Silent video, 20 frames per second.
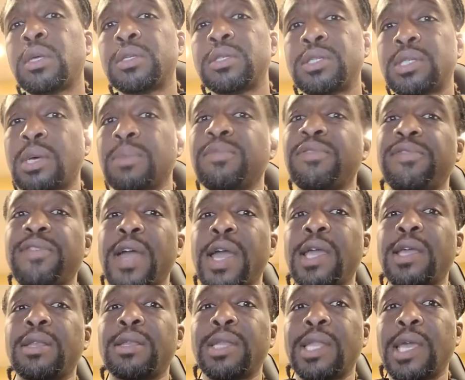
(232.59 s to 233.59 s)
Some
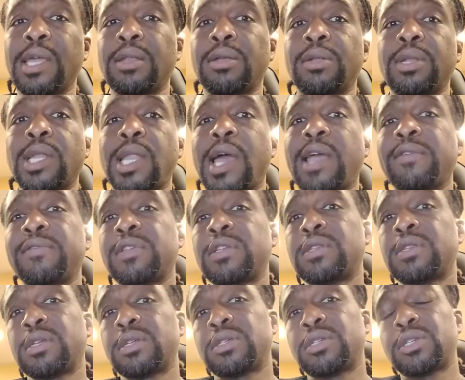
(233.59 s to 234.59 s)
find later in life
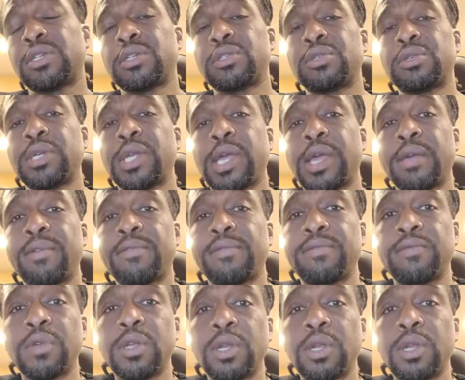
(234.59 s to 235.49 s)
that their children have,